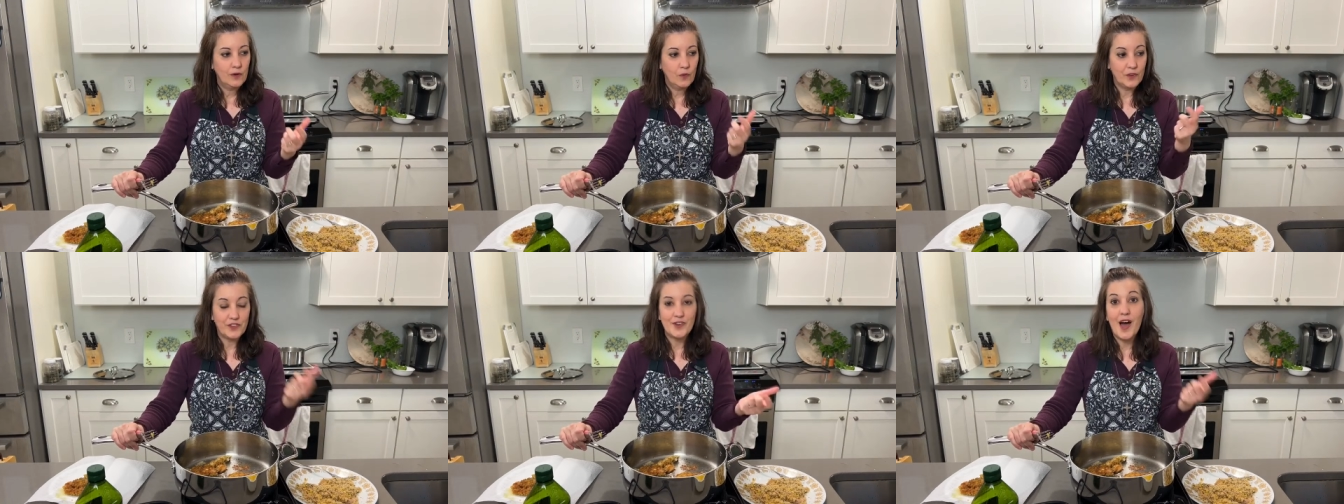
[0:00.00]

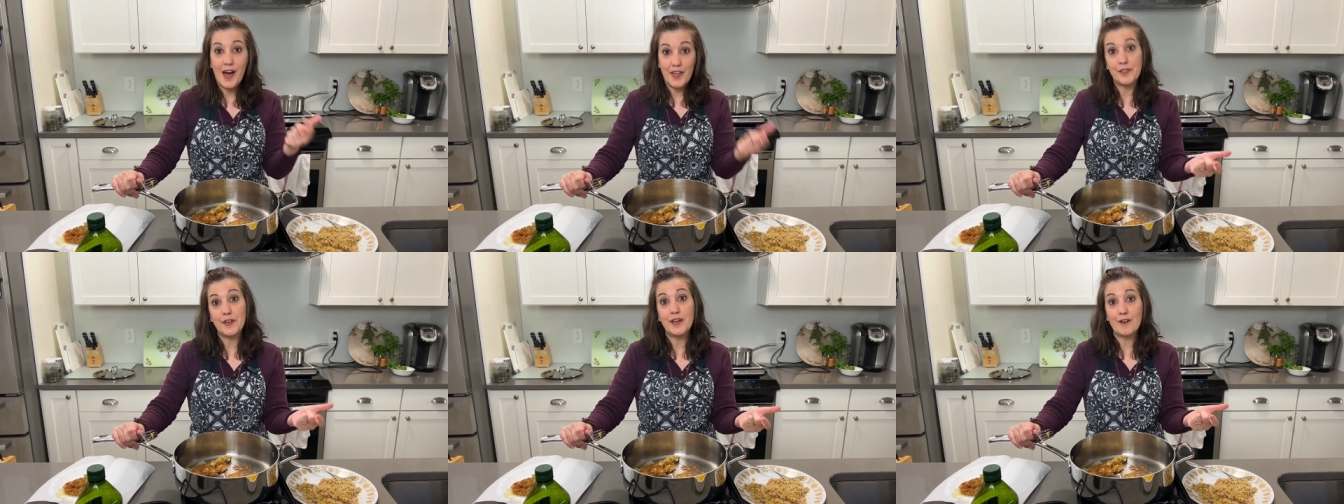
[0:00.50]
was not
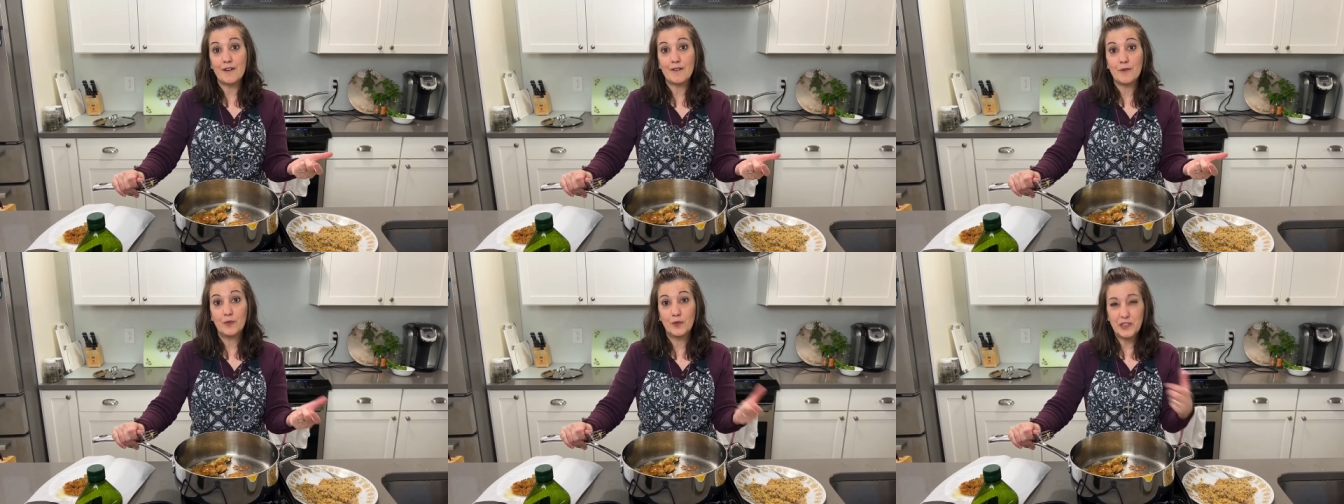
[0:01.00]
there,
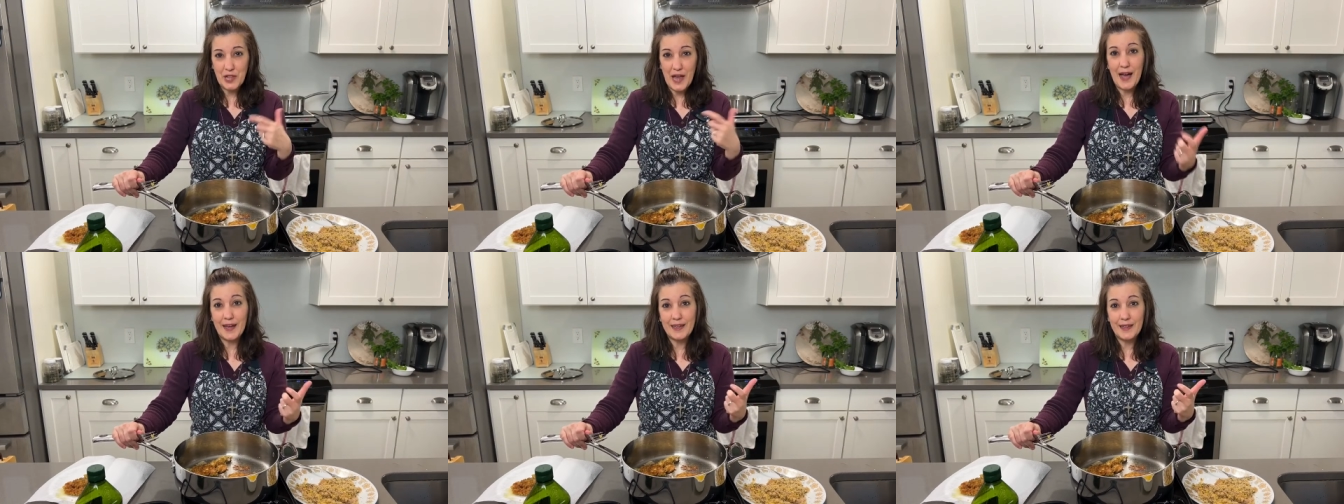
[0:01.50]
was
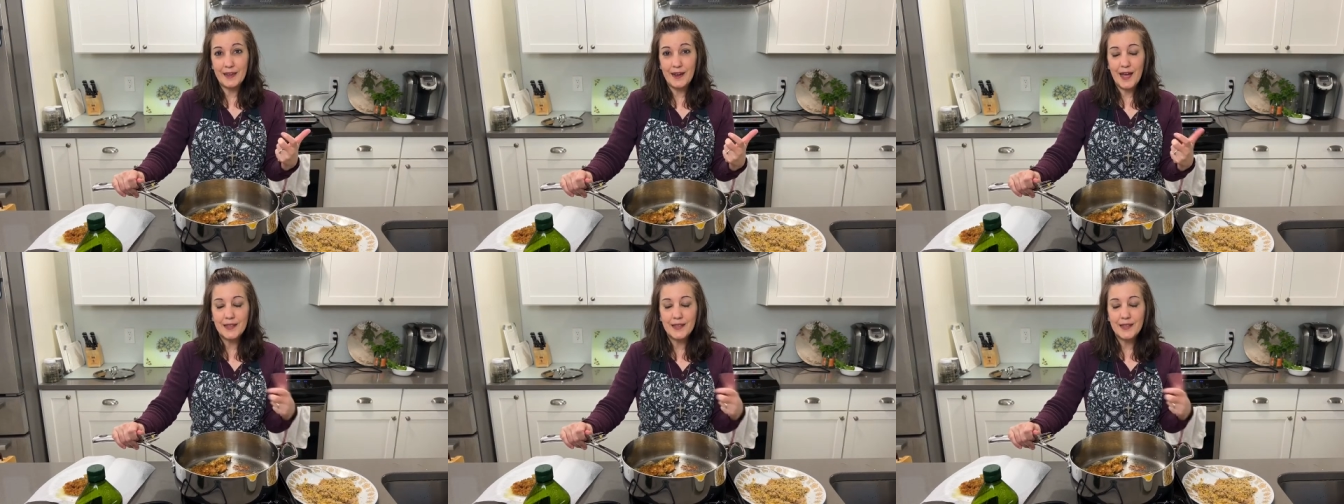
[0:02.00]
lacking.